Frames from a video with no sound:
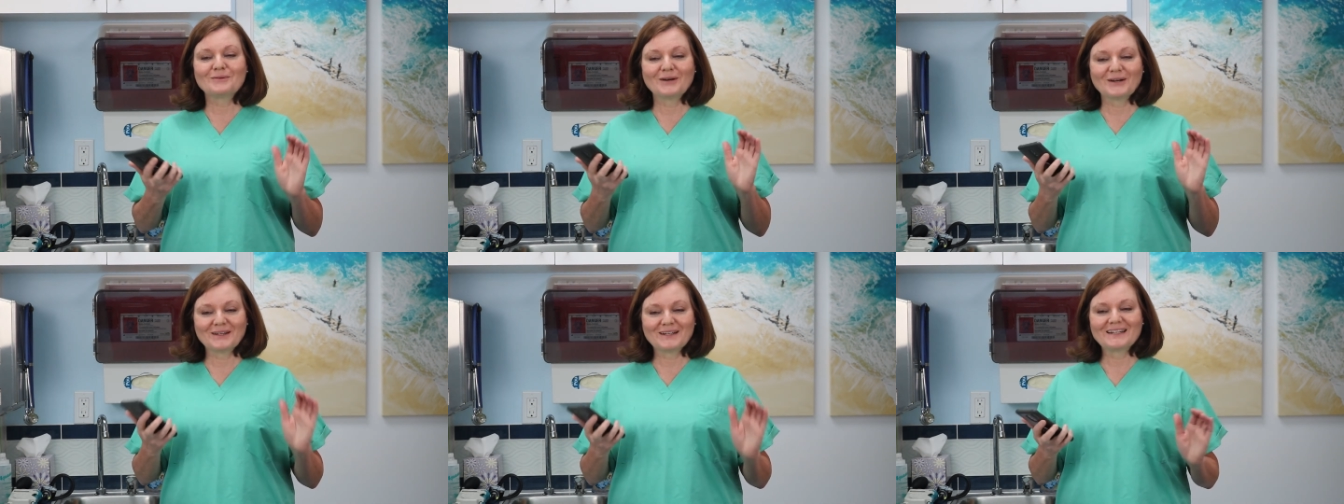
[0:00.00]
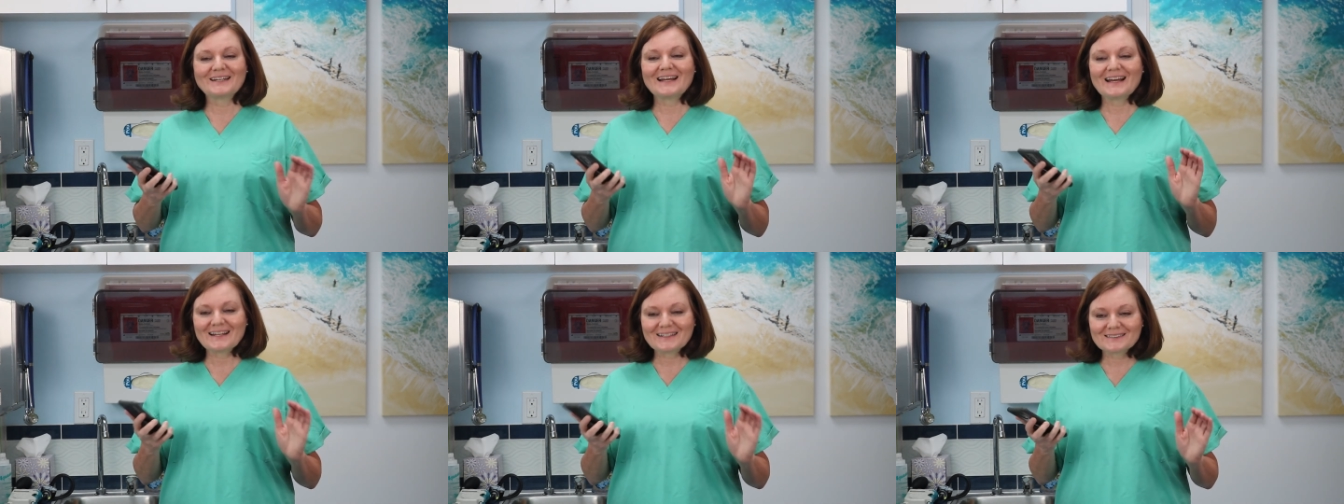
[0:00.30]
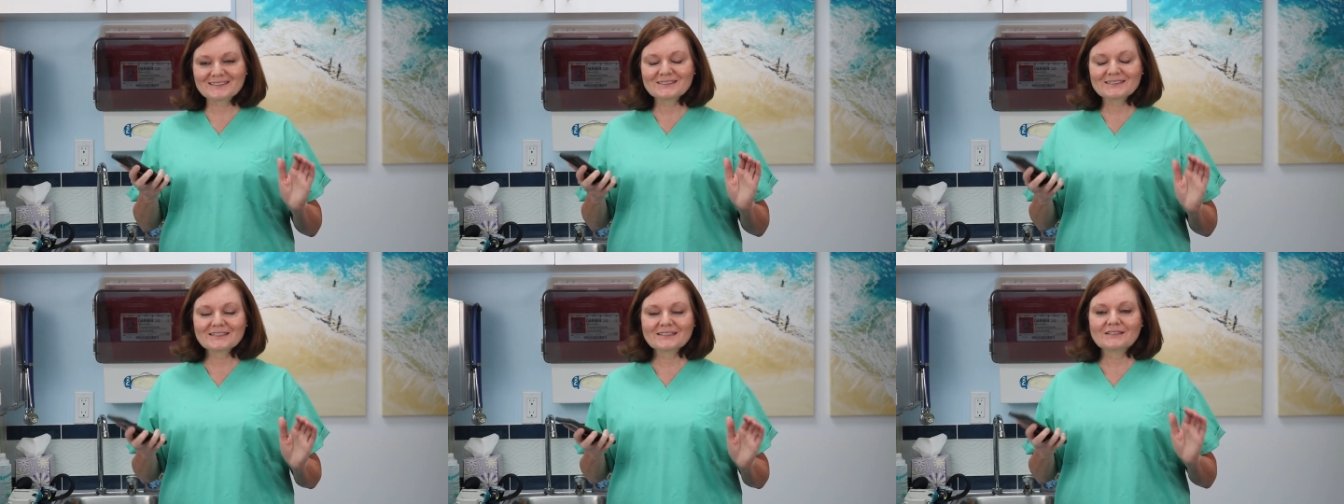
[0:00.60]
but it
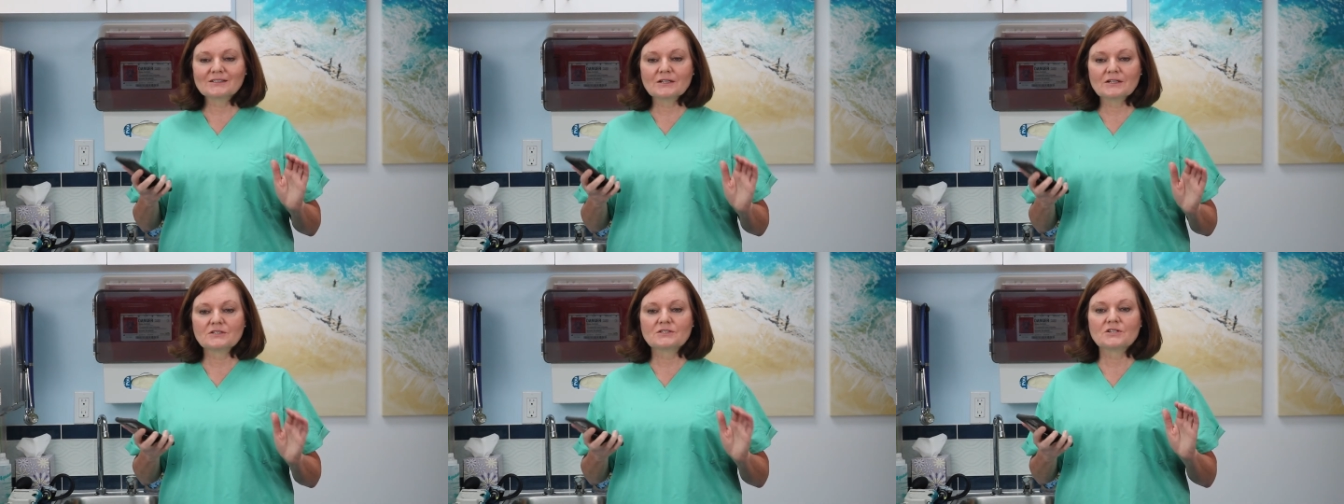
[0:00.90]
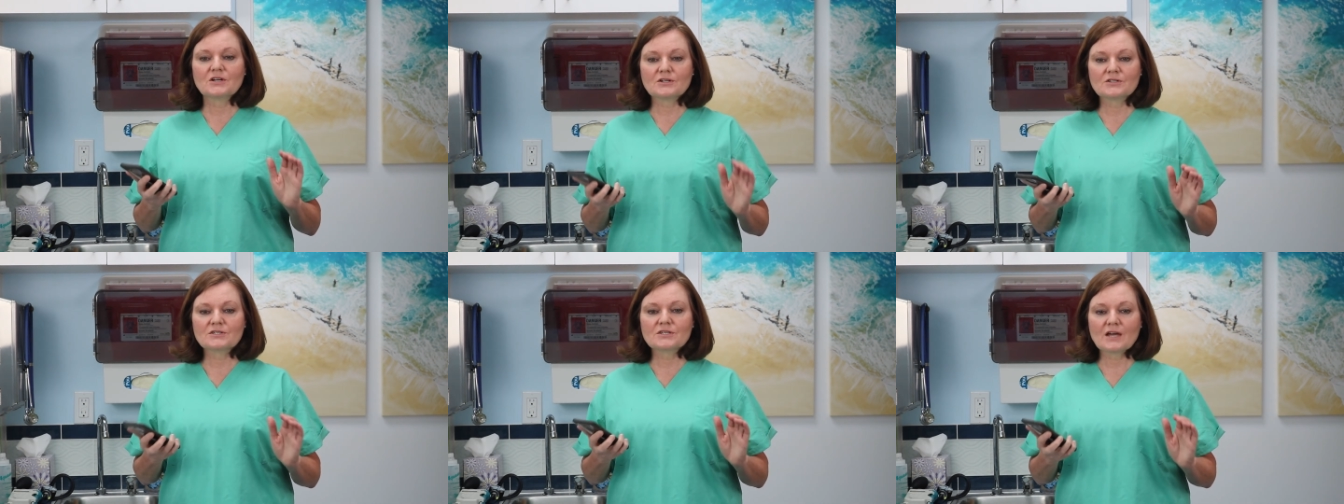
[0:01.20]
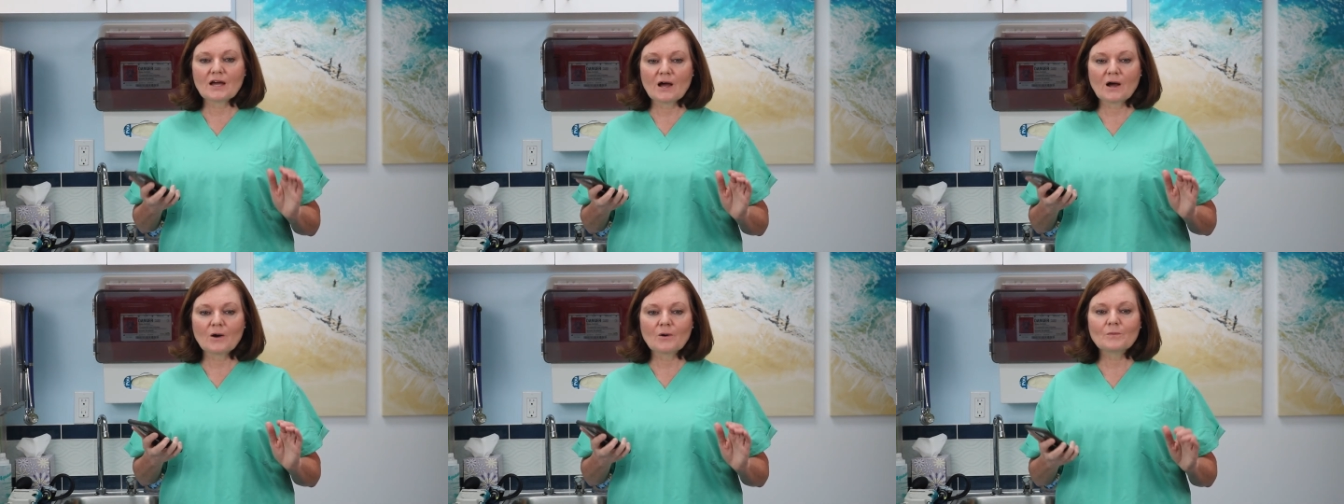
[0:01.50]
actually does
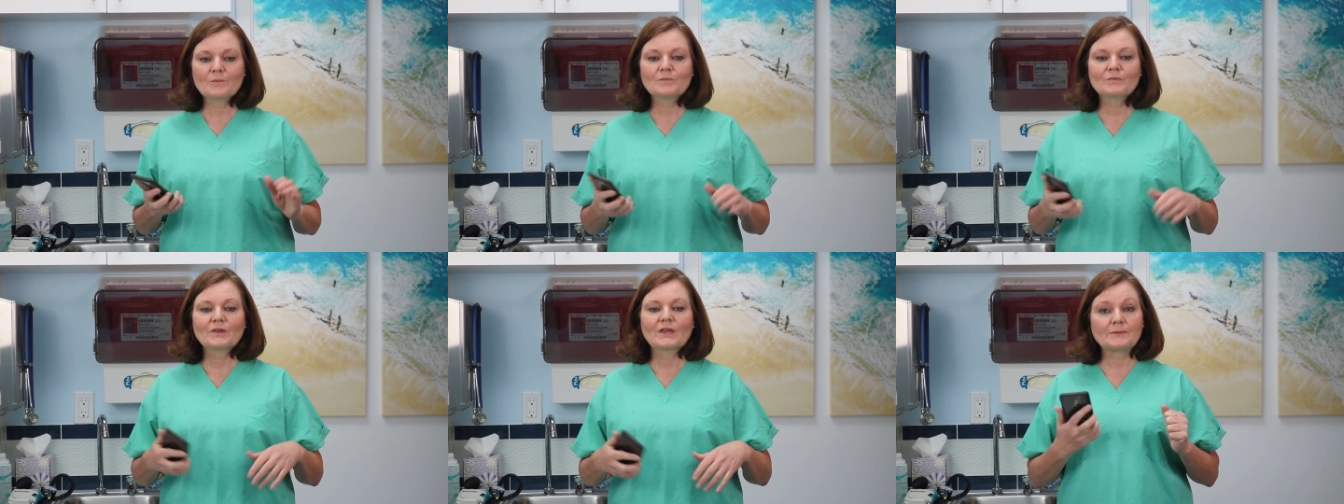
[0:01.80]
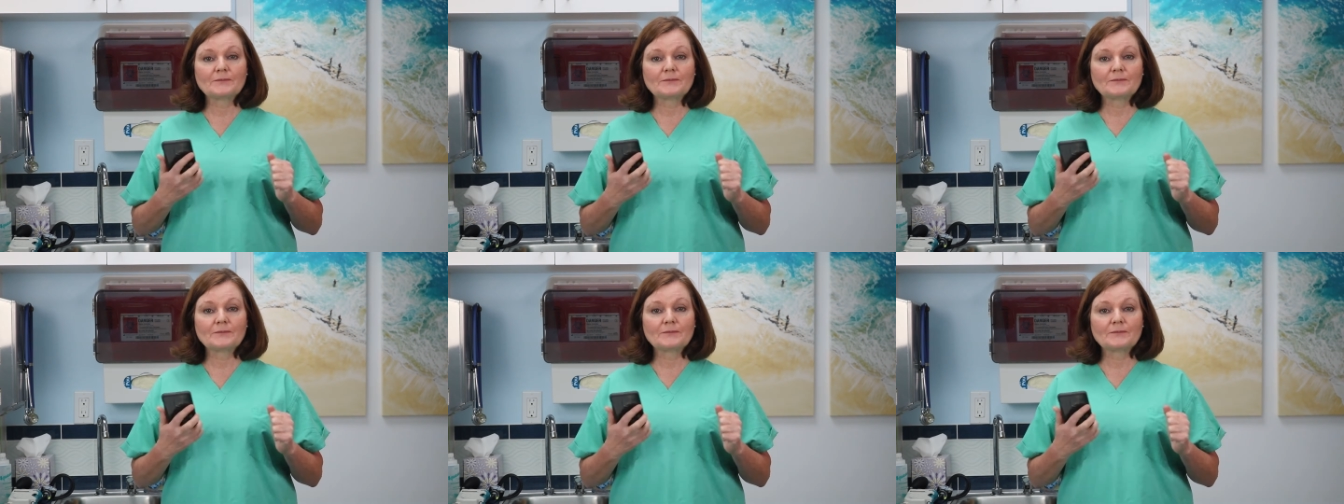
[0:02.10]
help.